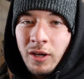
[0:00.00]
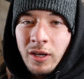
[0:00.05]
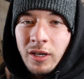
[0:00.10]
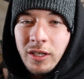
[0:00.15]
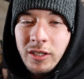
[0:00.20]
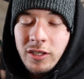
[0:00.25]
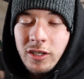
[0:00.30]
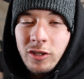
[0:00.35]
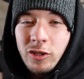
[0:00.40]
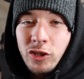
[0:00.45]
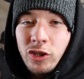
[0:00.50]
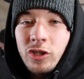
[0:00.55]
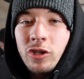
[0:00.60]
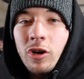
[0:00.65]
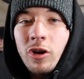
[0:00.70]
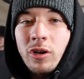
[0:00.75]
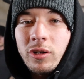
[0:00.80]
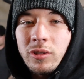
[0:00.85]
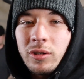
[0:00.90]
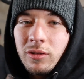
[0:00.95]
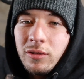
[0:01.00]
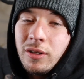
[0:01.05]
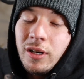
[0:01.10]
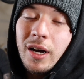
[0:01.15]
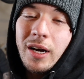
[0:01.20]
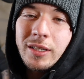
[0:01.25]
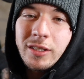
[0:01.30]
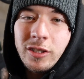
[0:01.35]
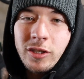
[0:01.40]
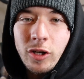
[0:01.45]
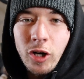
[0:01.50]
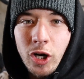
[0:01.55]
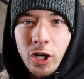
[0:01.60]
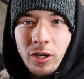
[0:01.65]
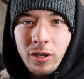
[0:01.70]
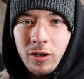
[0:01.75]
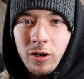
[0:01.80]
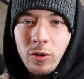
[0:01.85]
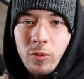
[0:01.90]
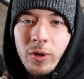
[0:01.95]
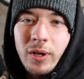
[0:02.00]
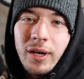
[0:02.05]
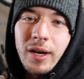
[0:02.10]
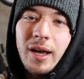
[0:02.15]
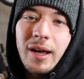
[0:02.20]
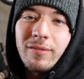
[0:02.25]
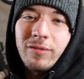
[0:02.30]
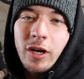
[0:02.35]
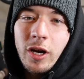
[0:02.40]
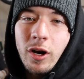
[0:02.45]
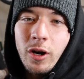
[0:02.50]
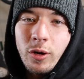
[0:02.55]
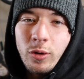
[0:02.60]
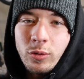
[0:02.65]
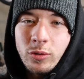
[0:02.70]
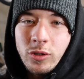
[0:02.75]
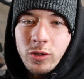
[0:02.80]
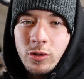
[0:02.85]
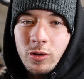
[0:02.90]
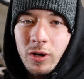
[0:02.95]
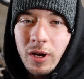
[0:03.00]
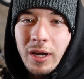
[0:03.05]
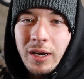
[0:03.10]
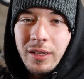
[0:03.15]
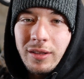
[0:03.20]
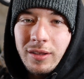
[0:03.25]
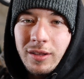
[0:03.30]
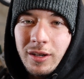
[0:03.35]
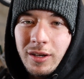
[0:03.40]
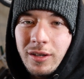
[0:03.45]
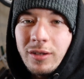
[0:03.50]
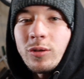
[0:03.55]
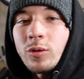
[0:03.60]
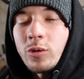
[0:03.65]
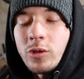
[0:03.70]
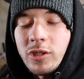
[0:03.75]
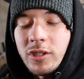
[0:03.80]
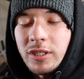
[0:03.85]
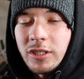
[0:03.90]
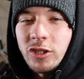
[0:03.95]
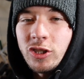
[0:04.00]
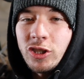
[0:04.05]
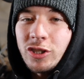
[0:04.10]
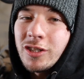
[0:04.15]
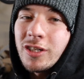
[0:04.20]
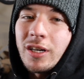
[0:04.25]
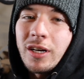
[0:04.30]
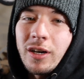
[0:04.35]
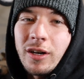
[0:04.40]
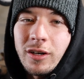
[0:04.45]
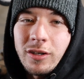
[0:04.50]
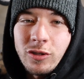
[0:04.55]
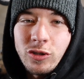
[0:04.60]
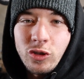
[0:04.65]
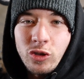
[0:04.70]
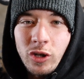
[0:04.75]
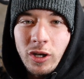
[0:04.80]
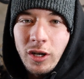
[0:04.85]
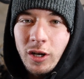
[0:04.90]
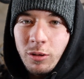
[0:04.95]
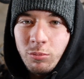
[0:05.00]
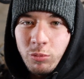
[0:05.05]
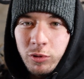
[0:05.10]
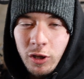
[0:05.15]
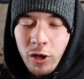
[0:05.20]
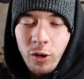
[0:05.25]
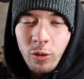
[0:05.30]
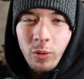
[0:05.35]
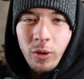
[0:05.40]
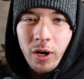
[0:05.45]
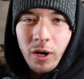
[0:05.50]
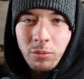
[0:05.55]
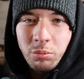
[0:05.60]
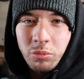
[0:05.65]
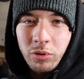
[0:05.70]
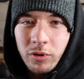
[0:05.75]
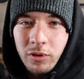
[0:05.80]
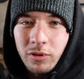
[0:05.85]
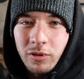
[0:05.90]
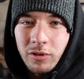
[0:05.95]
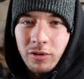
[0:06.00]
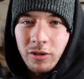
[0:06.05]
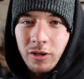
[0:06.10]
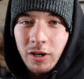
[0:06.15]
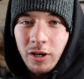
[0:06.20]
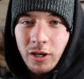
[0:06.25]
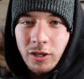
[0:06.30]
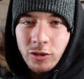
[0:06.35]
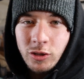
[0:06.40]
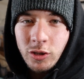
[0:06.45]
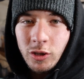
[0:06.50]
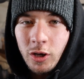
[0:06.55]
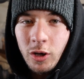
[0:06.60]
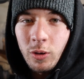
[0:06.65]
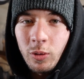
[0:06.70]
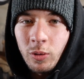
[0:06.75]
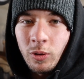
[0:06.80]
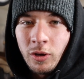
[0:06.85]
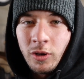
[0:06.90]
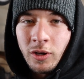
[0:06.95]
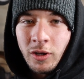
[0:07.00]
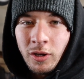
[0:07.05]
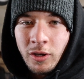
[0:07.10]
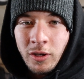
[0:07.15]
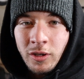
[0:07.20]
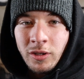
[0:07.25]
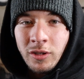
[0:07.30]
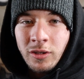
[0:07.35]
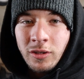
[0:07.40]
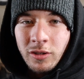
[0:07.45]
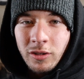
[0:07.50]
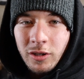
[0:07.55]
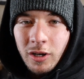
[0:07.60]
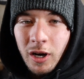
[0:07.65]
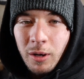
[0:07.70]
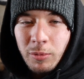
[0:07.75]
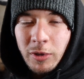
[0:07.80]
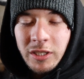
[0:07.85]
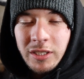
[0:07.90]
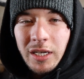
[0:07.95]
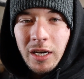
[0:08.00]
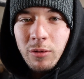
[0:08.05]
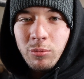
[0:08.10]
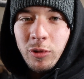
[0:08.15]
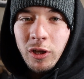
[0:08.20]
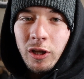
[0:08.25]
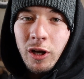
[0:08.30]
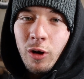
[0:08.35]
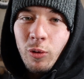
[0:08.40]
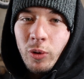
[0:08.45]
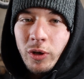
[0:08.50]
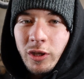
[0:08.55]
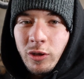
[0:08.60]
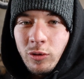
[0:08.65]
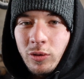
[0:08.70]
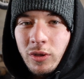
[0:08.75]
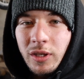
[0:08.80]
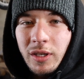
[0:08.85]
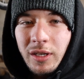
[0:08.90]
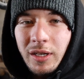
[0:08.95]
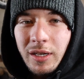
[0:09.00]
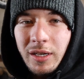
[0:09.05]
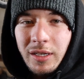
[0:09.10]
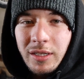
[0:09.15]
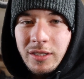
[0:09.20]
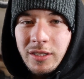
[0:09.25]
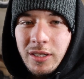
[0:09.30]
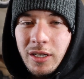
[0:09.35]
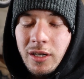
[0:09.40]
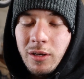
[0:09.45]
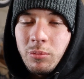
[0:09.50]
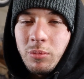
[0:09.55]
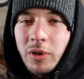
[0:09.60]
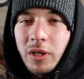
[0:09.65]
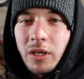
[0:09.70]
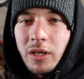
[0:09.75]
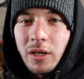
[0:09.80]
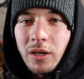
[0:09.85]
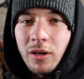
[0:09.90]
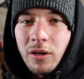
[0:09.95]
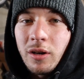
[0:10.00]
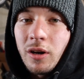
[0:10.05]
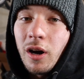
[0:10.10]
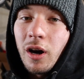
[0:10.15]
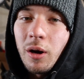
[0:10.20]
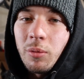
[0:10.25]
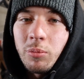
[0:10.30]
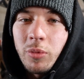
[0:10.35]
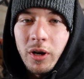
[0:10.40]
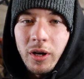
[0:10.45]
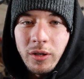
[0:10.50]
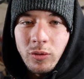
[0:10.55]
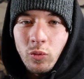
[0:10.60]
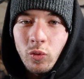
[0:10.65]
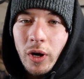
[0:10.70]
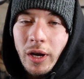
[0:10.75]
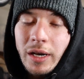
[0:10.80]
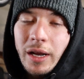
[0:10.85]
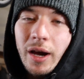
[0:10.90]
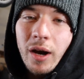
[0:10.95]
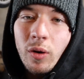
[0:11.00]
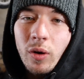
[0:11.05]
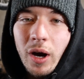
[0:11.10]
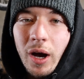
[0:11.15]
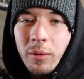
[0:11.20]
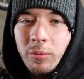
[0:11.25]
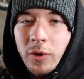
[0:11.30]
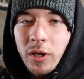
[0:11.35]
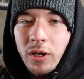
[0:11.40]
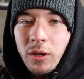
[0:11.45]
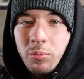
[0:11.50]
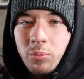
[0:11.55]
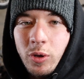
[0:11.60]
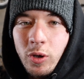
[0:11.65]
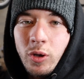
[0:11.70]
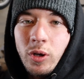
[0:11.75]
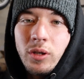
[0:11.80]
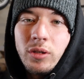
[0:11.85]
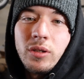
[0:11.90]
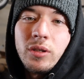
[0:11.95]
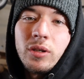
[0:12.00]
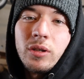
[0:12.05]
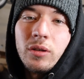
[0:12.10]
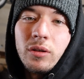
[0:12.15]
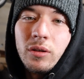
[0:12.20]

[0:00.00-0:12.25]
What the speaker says: it's gonna start, not start. Are we gonna have codes or anything, or is it just gonna straight up blow up? So comment down below what you think it's going to be, but right now I'm going to put